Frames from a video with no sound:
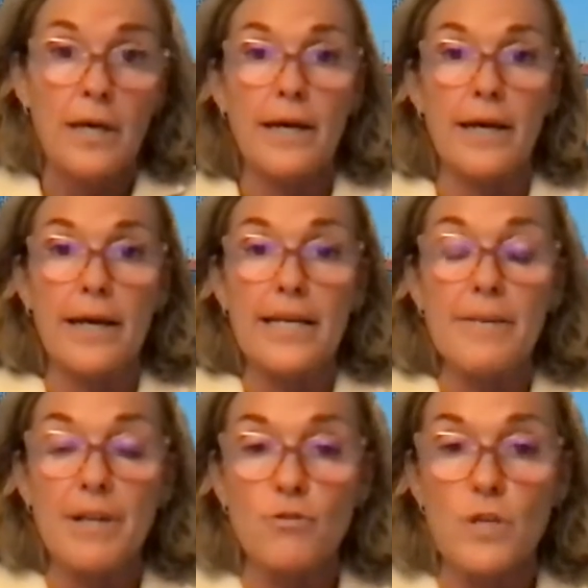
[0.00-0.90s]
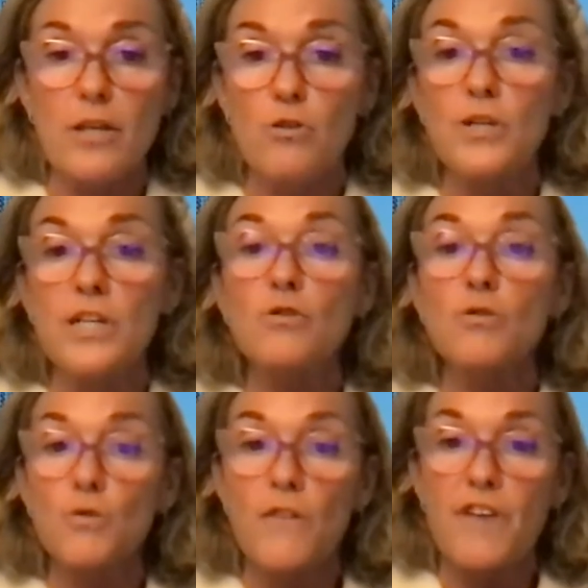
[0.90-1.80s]
in hematuria, you need
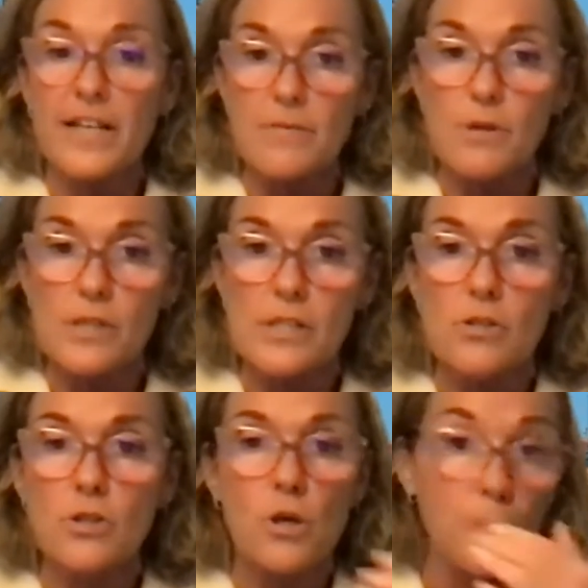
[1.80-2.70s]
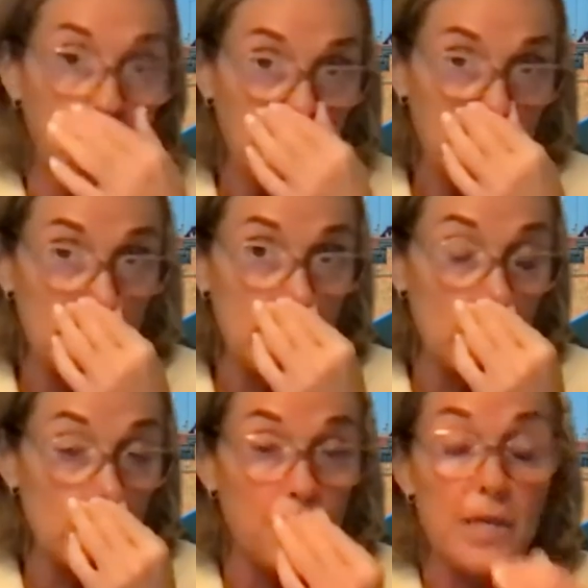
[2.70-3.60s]
to do a flexible
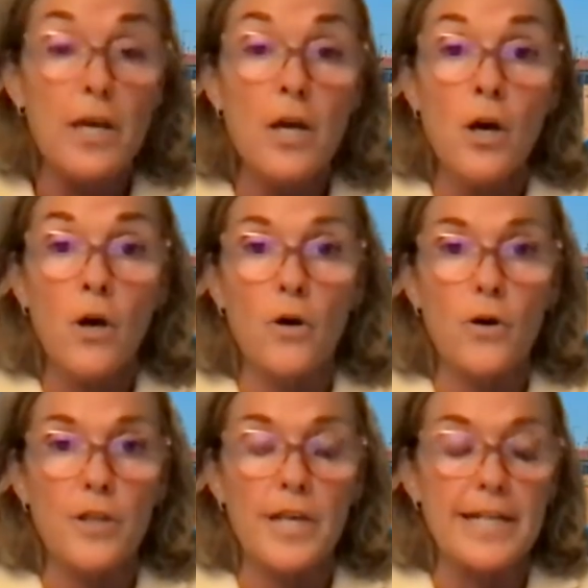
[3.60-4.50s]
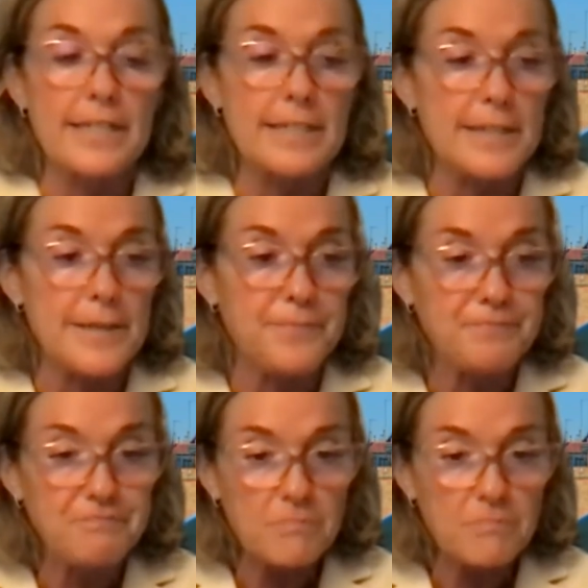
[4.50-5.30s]
cystoscopy, or that,